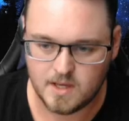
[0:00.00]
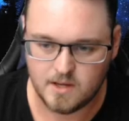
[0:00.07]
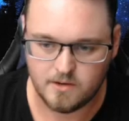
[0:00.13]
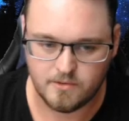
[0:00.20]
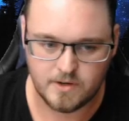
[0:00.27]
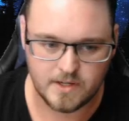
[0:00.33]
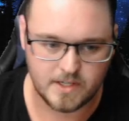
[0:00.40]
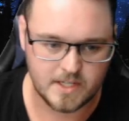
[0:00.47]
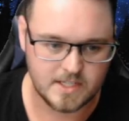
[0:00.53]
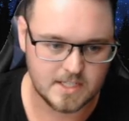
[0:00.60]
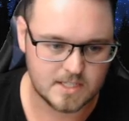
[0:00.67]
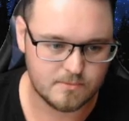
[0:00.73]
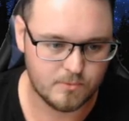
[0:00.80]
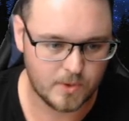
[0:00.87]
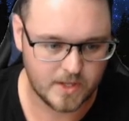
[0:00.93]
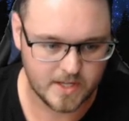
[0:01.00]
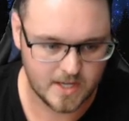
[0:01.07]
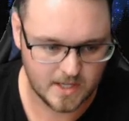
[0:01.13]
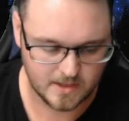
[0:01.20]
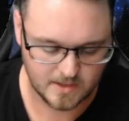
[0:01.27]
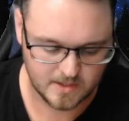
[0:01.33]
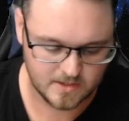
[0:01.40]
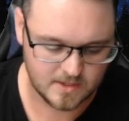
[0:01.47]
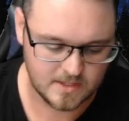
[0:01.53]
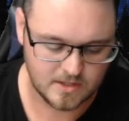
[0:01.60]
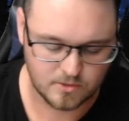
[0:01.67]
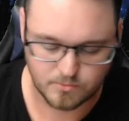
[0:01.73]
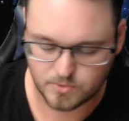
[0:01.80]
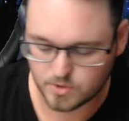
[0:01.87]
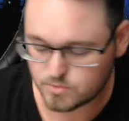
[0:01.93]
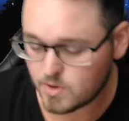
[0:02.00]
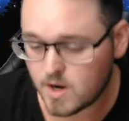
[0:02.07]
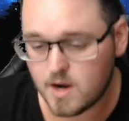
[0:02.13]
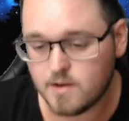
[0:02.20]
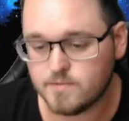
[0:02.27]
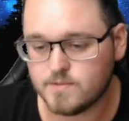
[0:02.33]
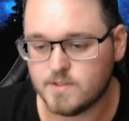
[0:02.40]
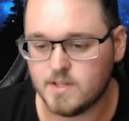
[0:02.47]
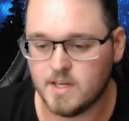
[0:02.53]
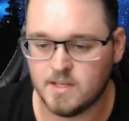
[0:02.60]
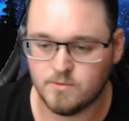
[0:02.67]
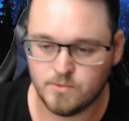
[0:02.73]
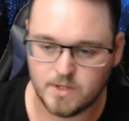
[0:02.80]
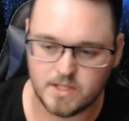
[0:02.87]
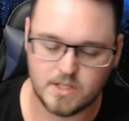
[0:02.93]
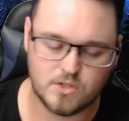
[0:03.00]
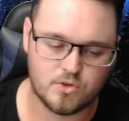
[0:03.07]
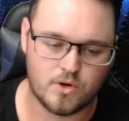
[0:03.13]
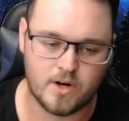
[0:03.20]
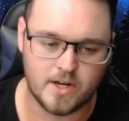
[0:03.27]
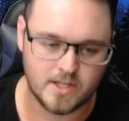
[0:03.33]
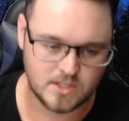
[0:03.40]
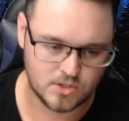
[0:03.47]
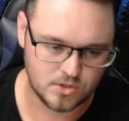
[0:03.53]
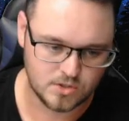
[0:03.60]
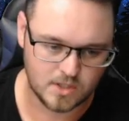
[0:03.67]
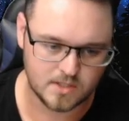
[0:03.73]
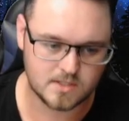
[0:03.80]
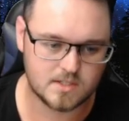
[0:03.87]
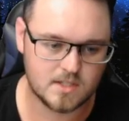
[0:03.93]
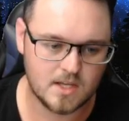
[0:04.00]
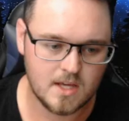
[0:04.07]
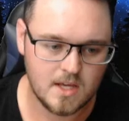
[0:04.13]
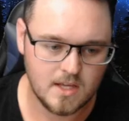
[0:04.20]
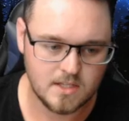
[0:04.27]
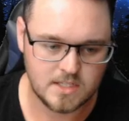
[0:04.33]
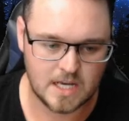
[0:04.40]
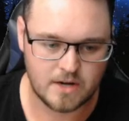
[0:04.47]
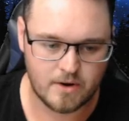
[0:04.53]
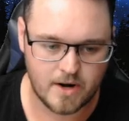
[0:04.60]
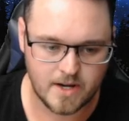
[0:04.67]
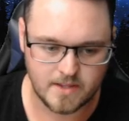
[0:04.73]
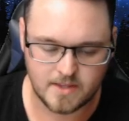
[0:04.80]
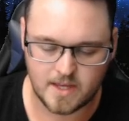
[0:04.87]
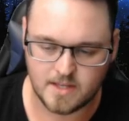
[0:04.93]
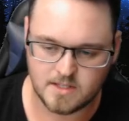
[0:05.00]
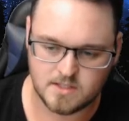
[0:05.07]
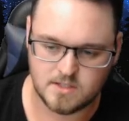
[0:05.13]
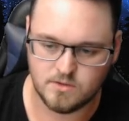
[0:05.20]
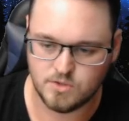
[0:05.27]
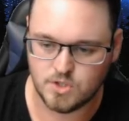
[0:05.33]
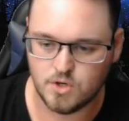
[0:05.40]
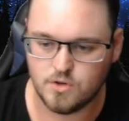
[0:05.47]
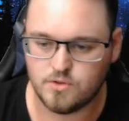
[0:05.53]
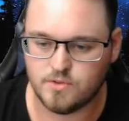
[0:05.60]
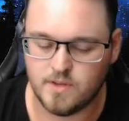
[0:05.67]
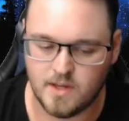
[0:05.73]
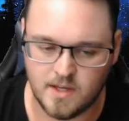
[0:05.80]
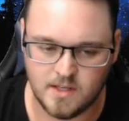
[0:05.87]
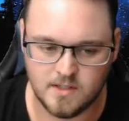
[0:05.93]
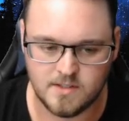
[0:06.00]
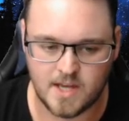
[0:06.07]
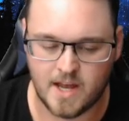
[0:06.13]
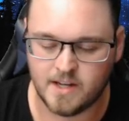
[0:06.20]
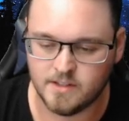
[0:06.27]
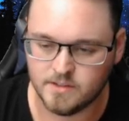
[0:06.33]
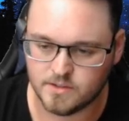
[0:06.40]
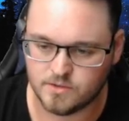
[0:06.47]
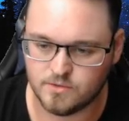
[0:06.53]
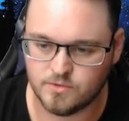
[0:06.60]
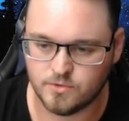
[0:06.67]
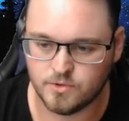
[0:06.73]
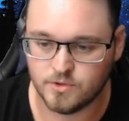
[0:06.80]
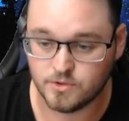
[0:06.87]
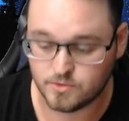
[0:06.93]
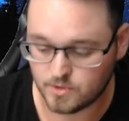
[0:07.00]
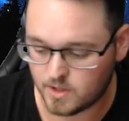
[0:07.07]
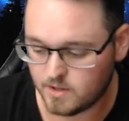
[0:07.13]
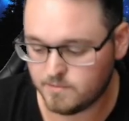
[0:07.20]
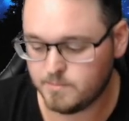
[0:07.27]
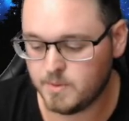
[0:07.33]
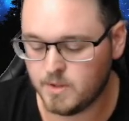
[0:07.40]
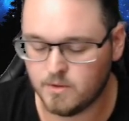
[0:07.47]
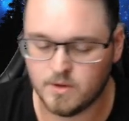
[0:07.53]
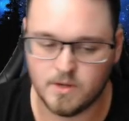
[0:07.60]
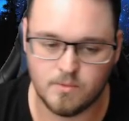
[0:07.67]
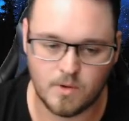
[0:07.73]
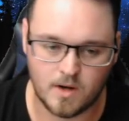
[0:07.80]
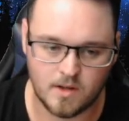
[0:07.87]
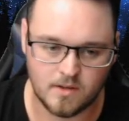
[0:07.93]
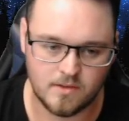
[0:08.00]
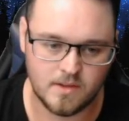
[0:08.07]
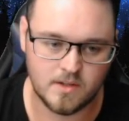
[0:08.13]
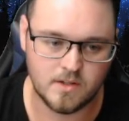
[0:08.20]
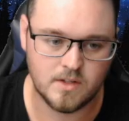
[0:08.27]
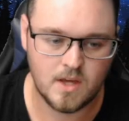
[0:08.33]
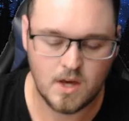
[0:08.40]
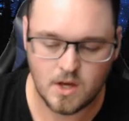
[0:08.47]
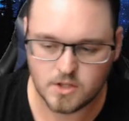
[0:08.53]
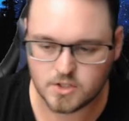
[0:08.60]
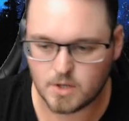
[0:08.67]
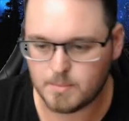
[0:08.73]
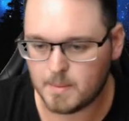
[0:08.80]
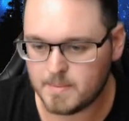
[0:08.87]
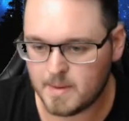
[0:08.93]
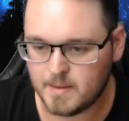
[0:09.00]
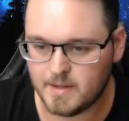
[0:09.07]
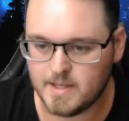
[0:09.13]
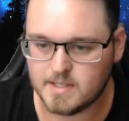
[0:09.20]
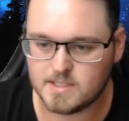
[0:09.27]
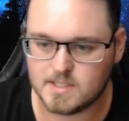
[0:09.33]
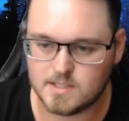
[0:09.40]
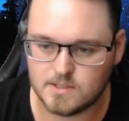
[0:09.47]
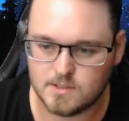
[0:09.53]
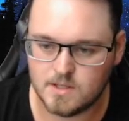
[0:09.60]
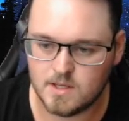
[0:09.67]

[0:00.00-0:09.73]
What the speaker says: really hit the draft and really trying to just generate that youth and talent through the draft period rather than top up their list,